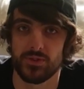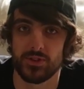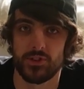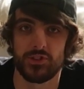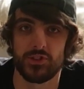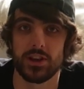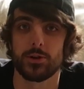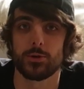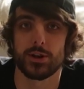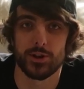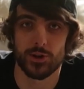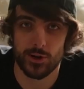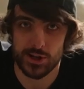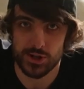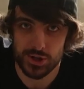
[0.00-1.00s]
secret
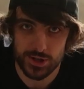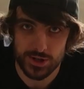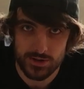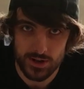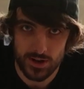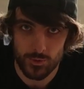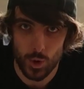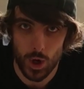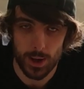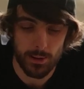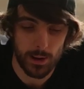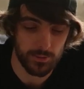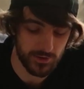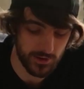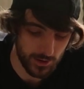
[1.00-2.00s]
knowledge of what I'm
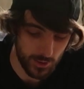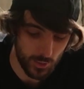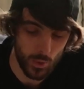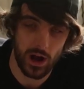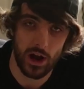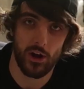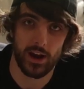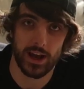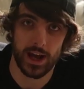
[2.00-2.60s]
up to, where I